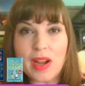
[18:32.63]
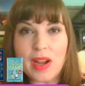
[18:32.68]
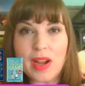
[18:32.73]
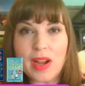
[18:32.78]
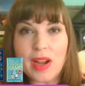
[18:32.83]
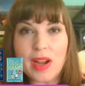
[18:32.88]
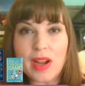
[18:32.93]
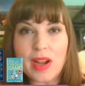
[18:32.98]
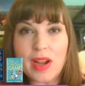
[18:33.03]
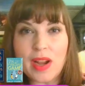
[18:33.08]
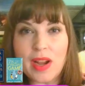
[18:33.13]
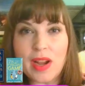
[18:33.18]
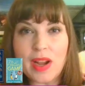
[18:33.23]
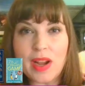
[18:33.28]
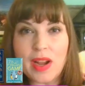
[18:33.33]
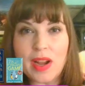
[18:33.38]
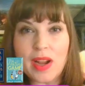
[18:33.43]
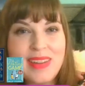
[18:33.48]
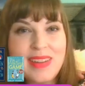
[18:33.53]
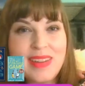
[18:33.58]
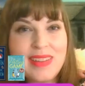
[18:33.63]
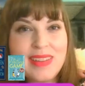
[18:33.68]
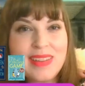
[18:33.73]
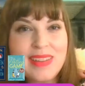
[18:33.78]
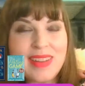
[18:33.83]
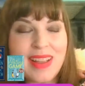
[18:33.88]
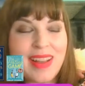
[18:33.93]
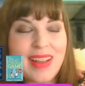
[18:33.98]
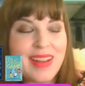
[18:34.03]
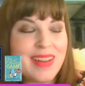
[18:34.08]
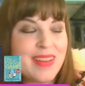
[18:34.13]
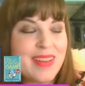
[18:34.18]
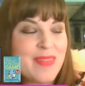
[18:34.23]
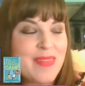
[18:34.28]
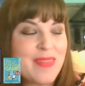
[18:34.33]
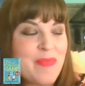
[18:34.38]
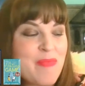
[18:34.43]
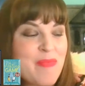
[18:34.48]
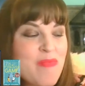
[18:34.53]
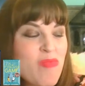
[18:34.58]
Scenario, that one.
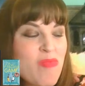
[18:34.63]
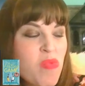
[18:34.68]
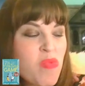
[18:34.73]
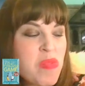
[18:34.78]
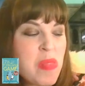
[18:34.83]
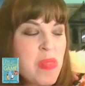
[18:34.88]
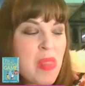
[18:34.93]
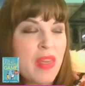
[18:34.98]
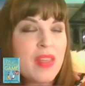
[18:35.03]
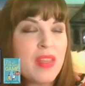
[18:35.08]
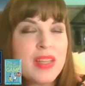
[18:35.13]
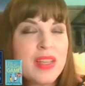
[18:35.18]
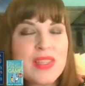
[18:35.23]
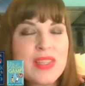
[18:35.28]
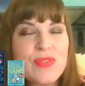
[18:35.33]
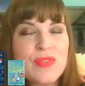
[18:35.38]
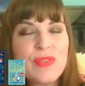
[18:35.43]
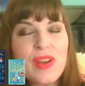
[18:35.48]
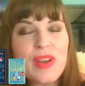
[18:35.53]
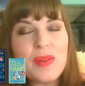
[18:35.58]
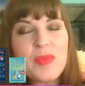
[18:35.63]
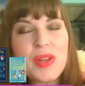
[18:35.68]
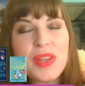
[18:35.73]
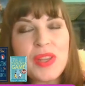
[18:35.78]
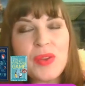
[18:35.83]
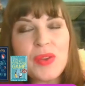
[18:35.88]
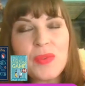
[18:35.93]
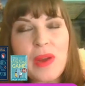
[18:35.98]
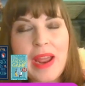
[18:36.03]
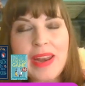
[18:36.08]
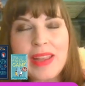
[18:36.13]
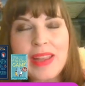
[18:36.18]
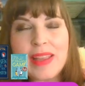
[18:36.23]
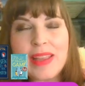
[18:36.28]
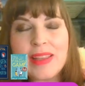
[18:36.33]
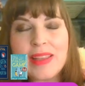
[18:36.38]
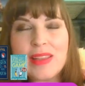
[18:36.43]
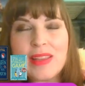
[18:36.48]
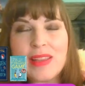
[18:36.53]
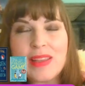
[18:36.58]
It's fun when you're
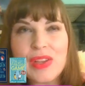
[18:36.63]
writing.